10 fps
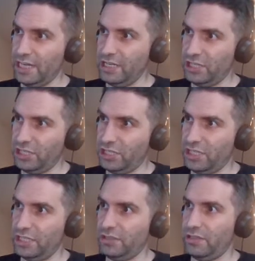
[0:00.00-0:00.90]
and it's
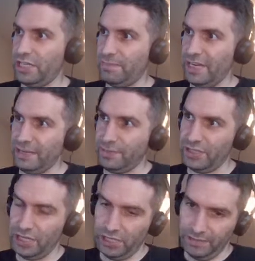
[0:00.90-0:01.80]
still in a bad
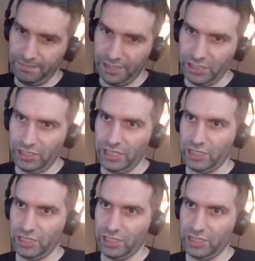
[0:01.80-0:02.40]
position, as you can see.